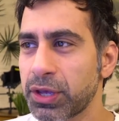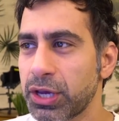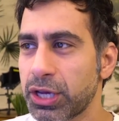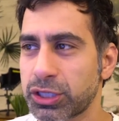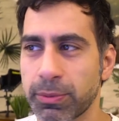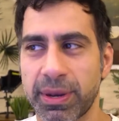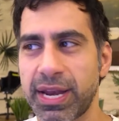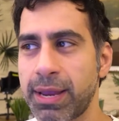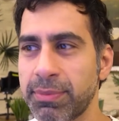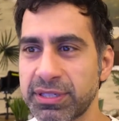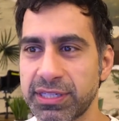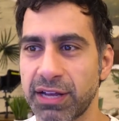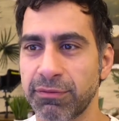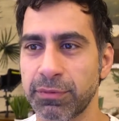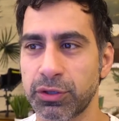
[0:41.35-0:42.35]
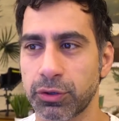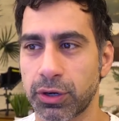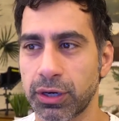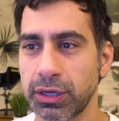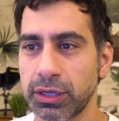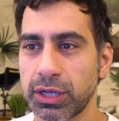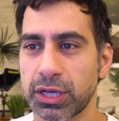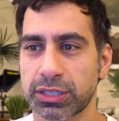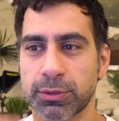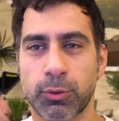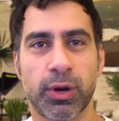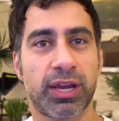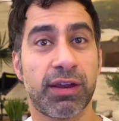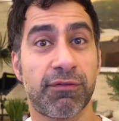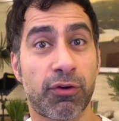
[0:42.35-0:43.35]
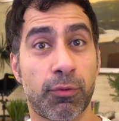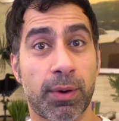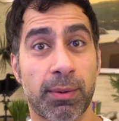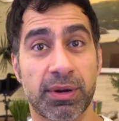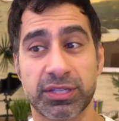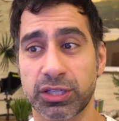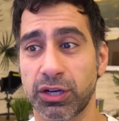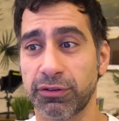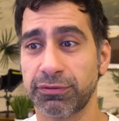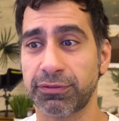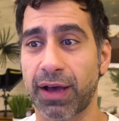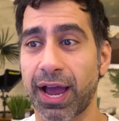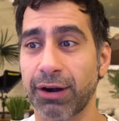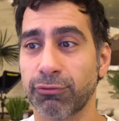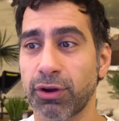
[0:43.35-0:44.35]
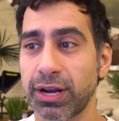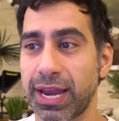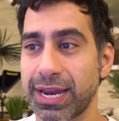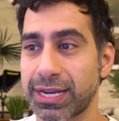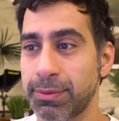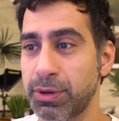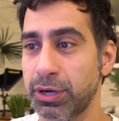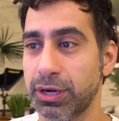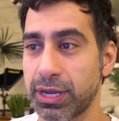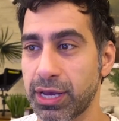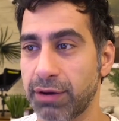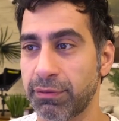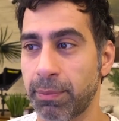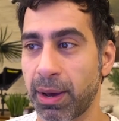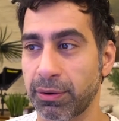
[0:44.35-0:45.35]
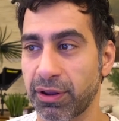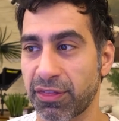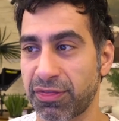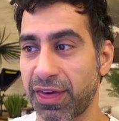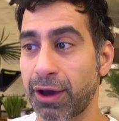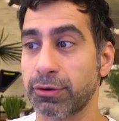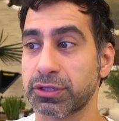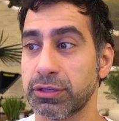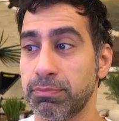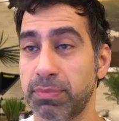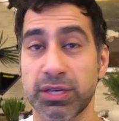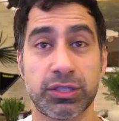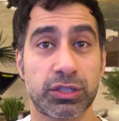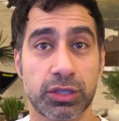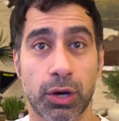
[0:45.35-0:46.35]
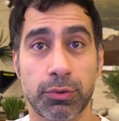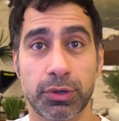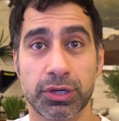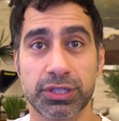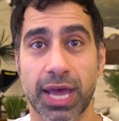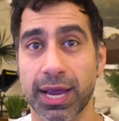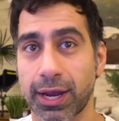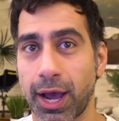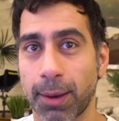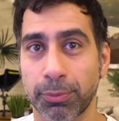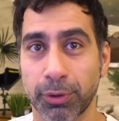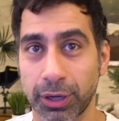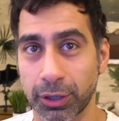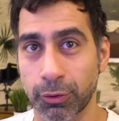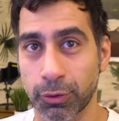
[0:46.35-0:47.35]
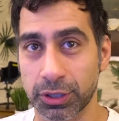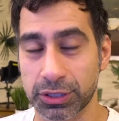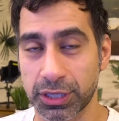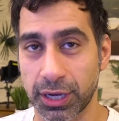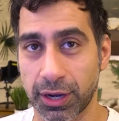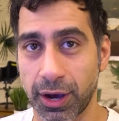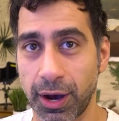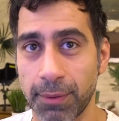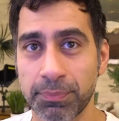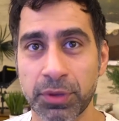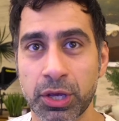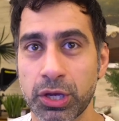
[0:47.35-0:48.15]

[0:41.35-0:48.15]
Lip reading: So my name is Neville Medora. Some quick info about myself. I run a community of about 1,000 business owners at copywritingcourse.com.